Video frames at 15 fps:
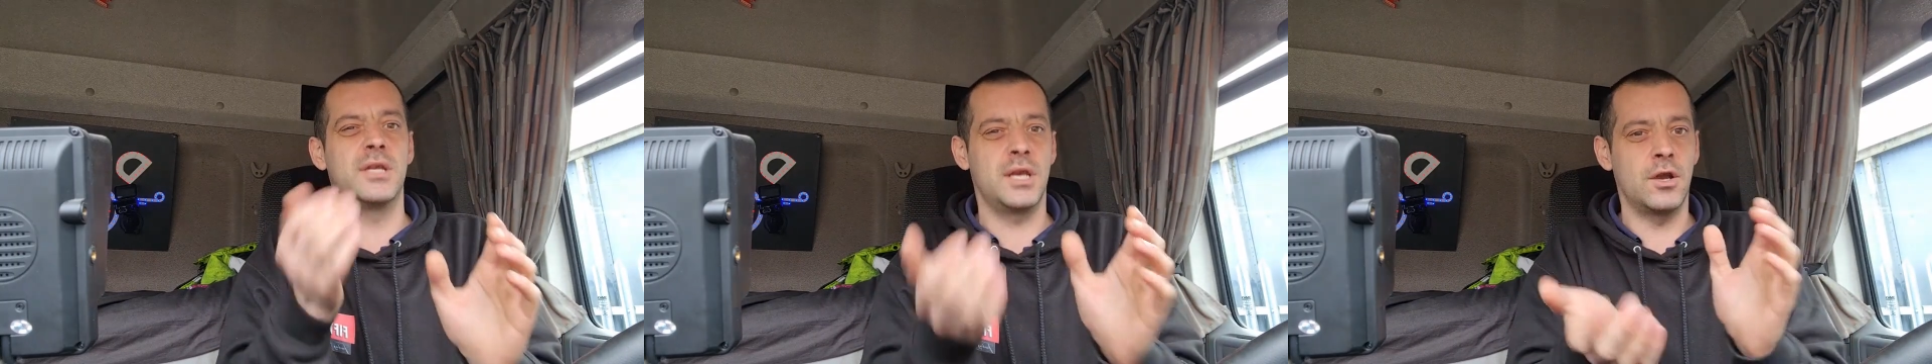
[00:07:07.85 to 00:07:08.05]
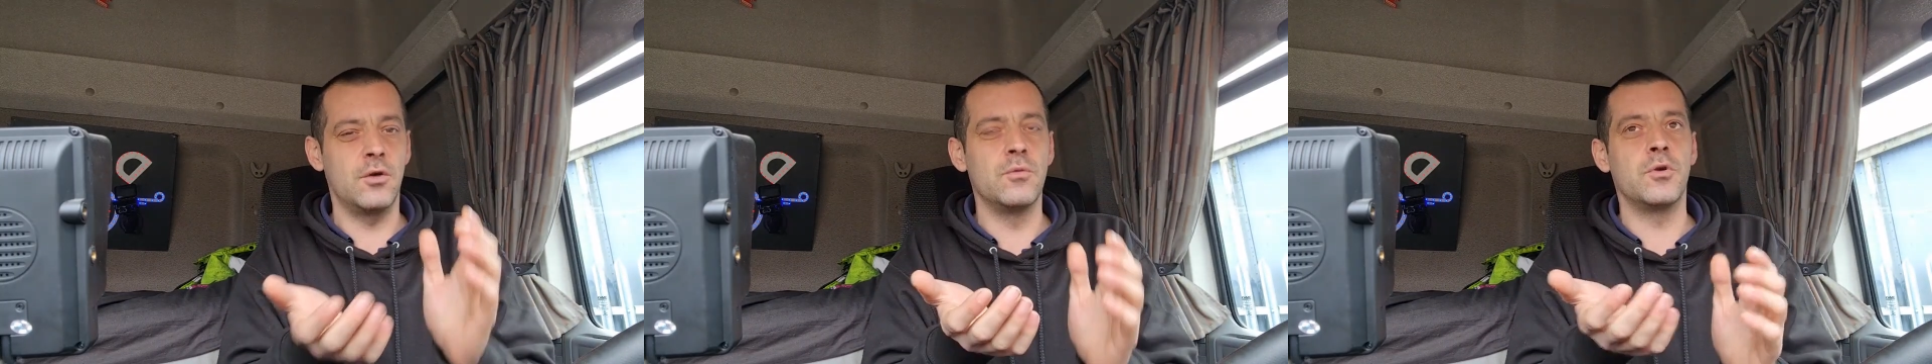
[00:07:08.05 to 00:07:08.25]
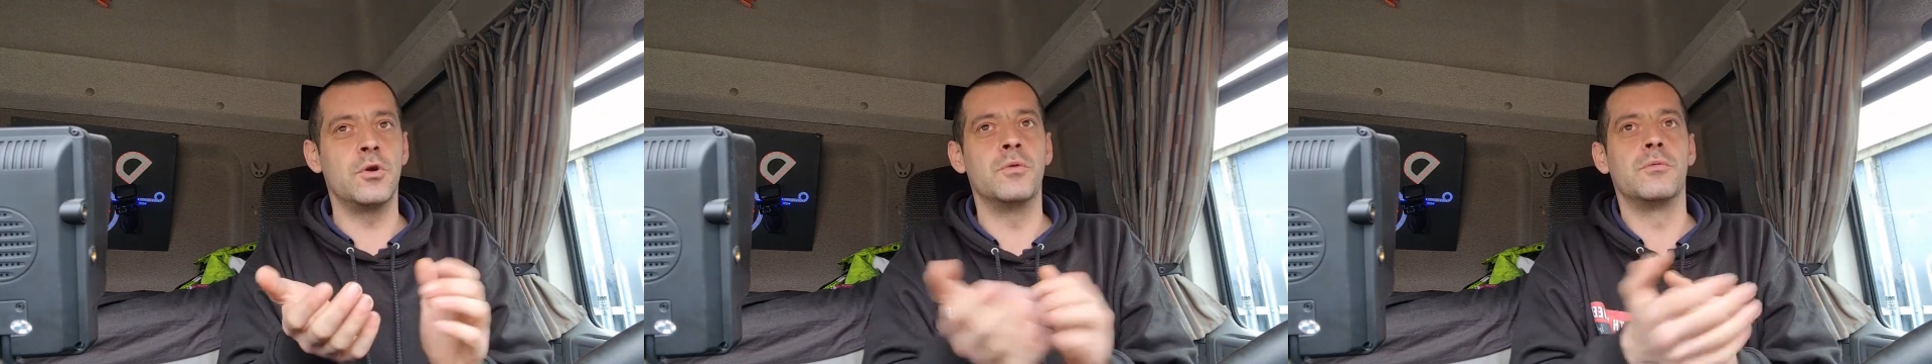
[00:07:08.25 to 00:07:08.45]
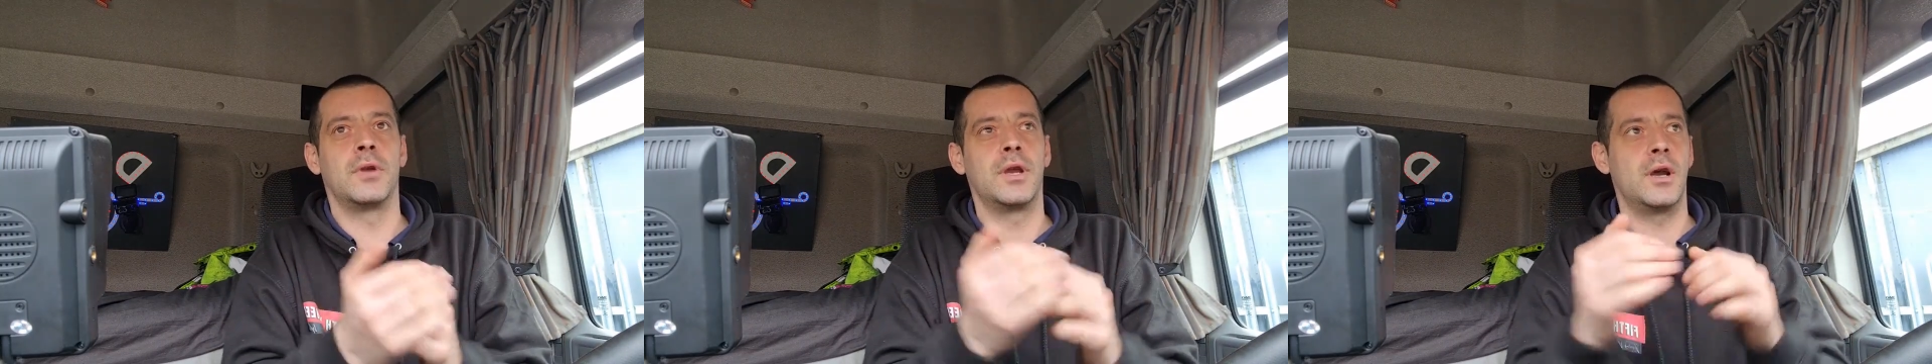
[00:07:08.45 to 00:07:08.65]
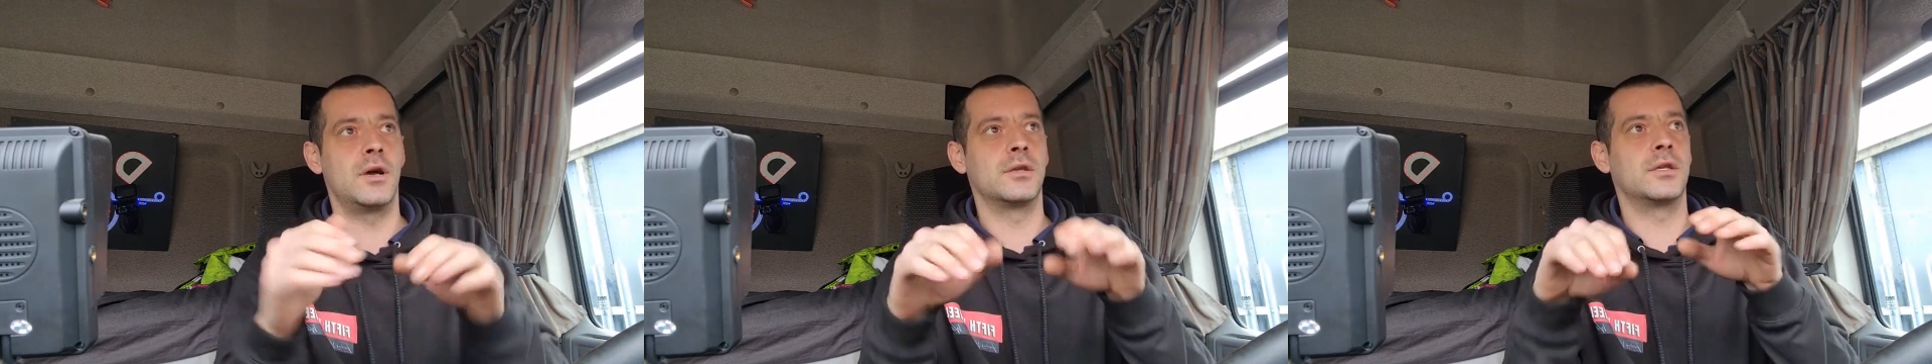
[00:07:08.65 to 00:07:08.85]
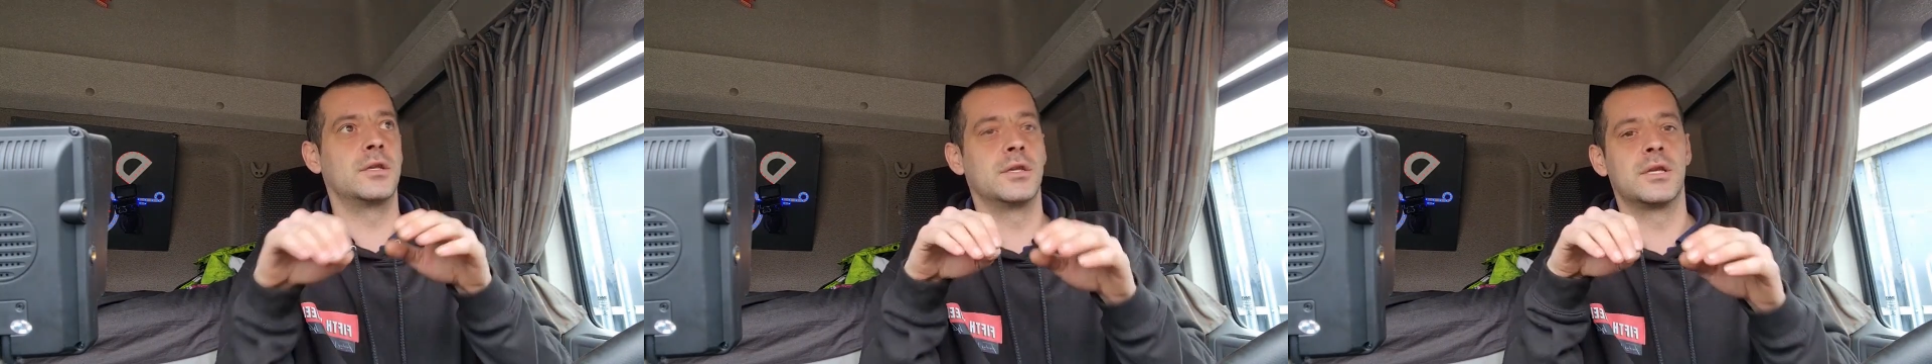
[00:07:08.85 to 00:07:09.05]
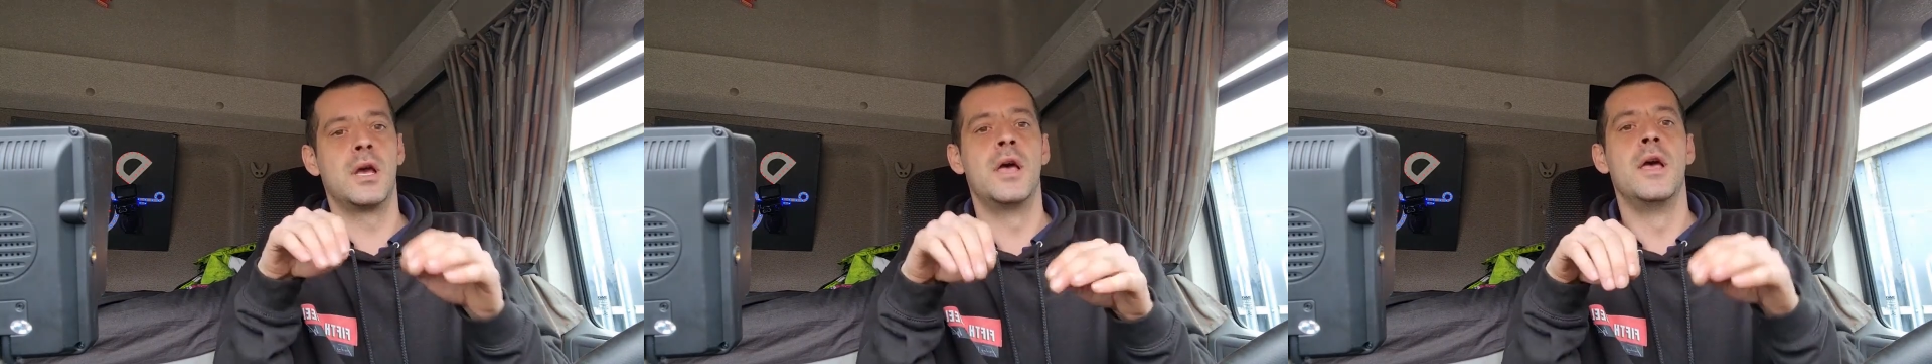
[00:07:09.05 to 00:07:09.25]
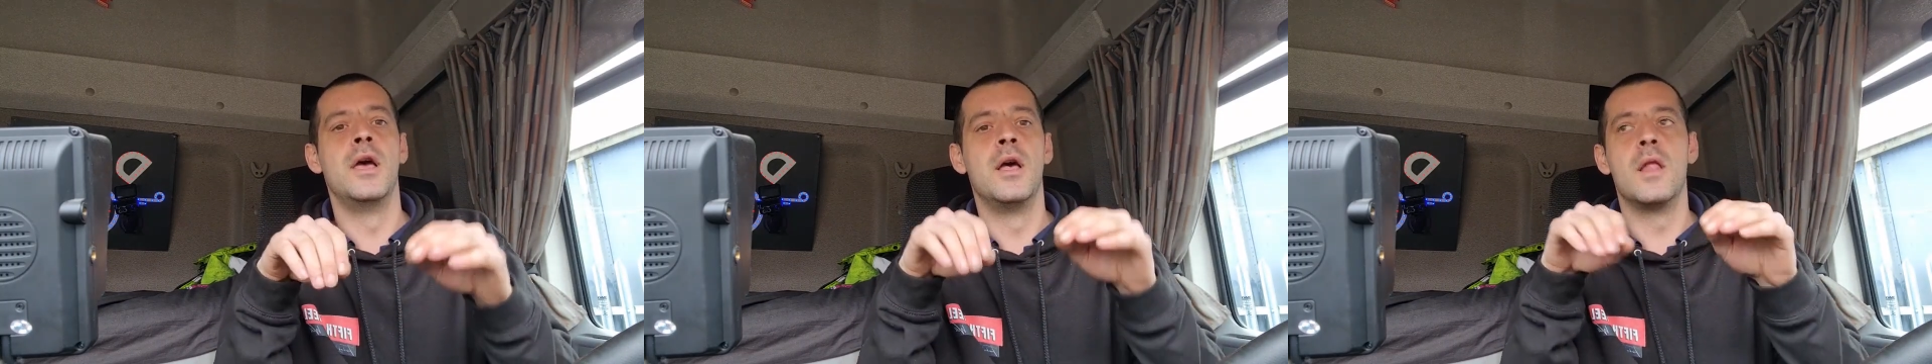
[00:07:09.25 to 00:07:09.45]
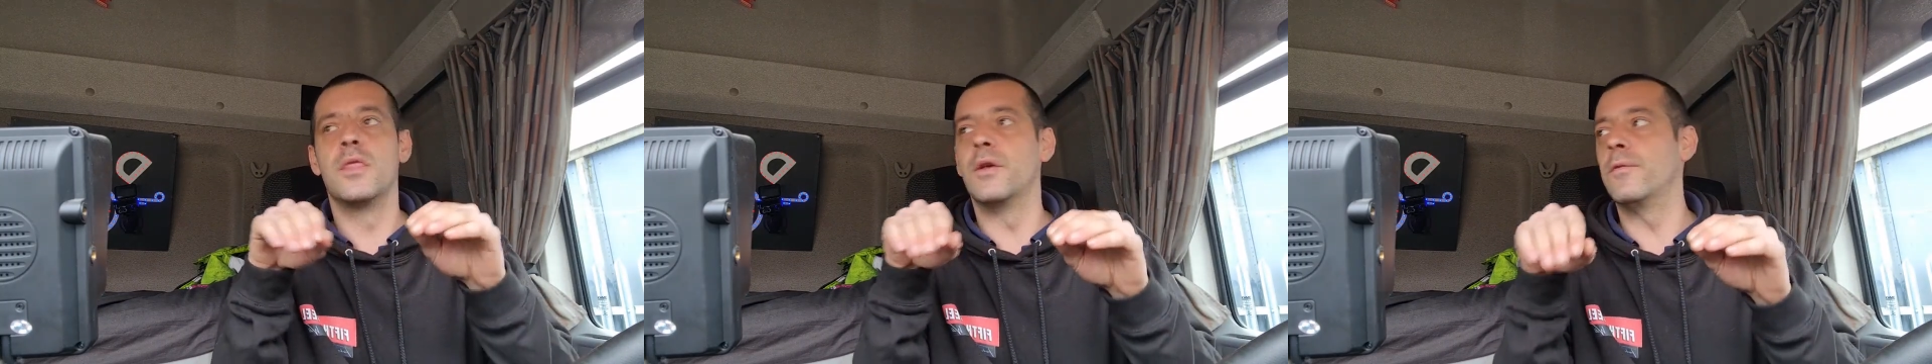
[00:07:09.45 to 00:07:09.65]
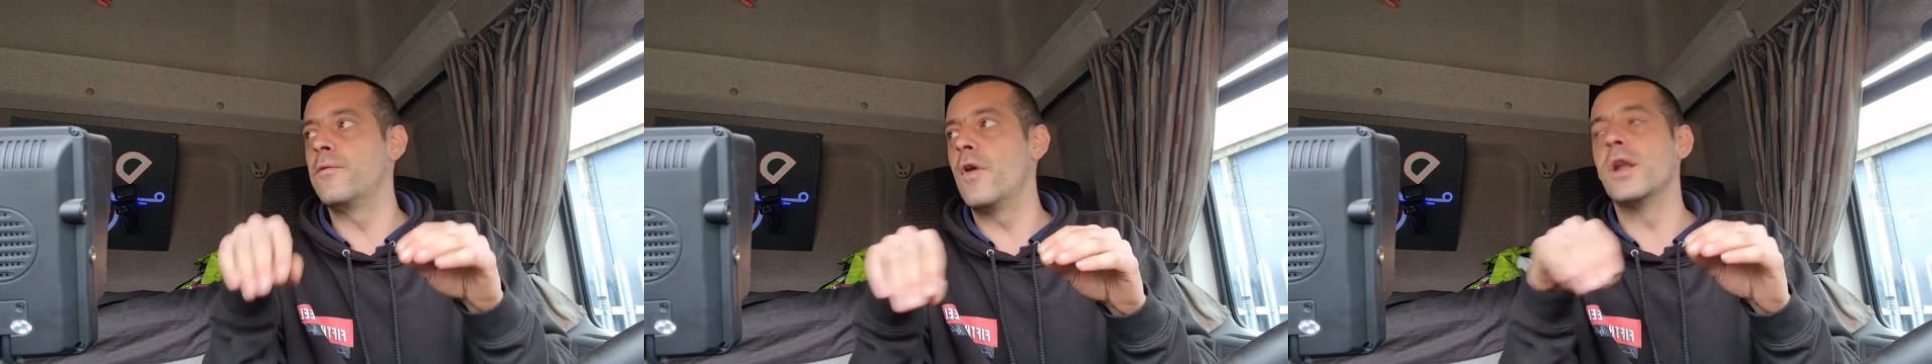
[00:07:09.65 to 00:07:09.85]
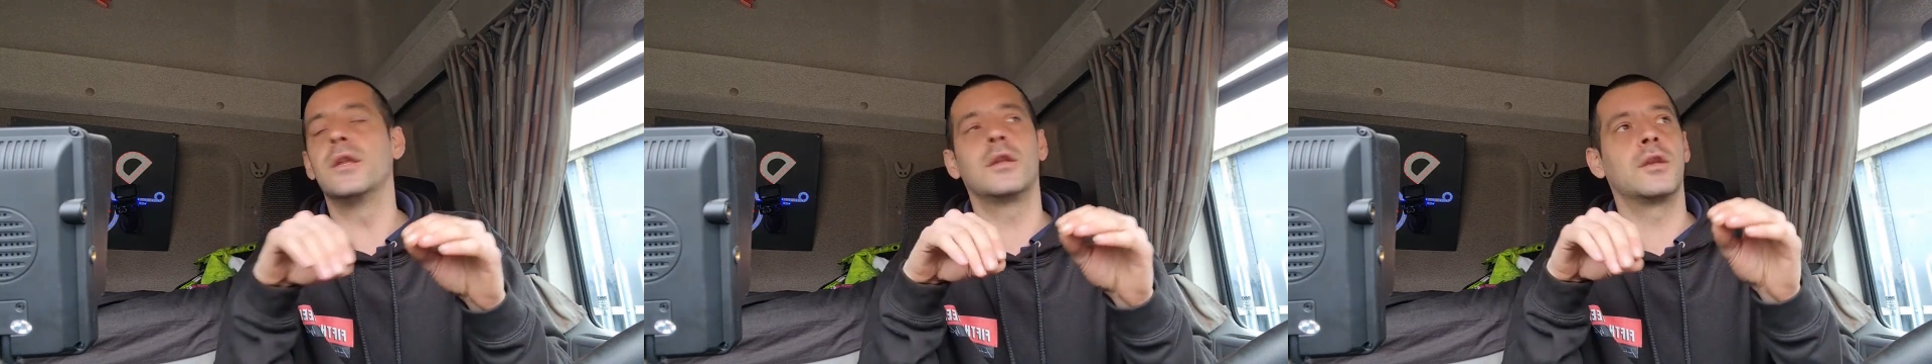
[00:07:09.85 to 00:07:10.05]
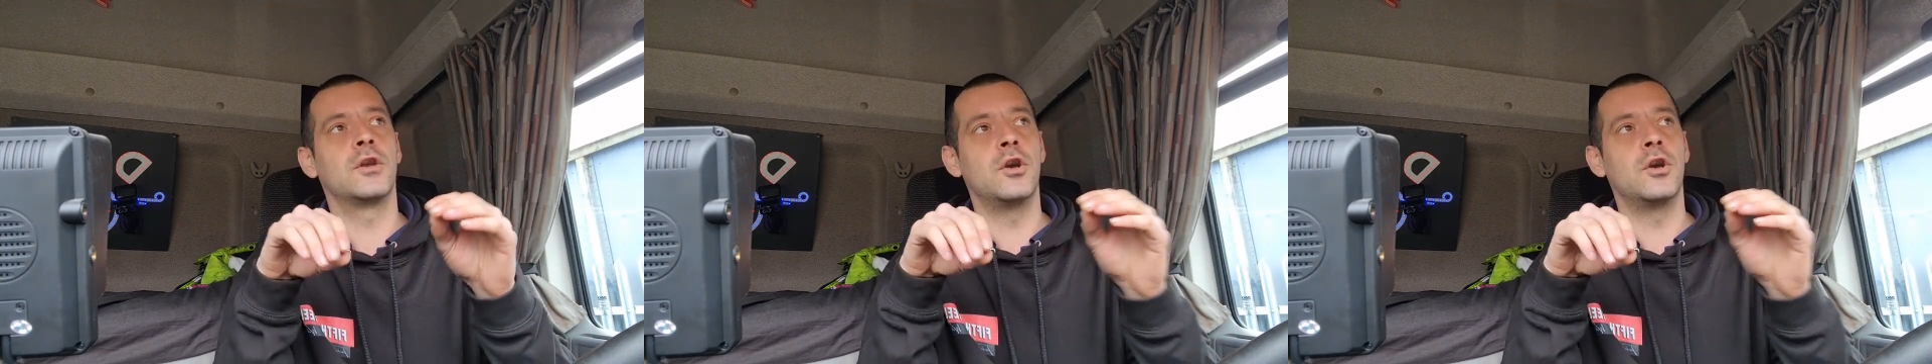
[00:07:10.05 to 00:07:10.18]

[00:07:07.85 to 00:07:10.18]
They're called corner casters, the front